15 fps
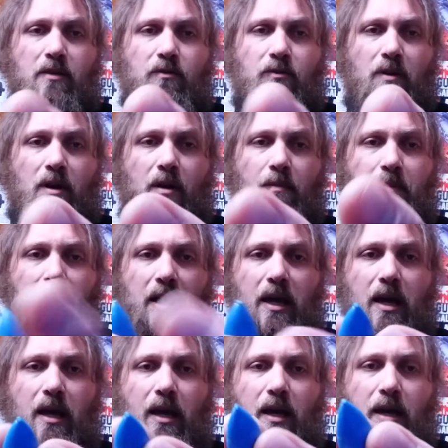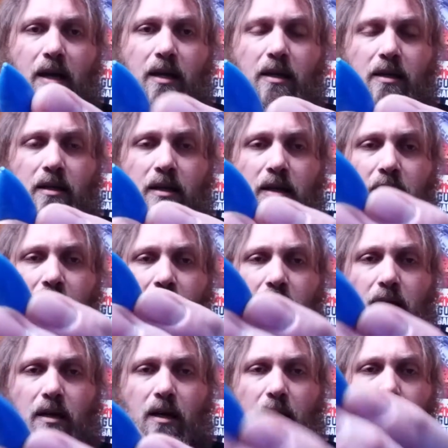from a
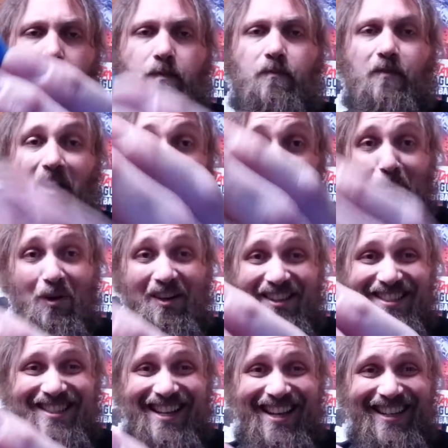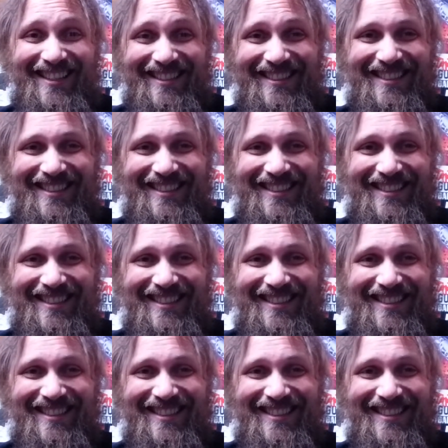fireworks set,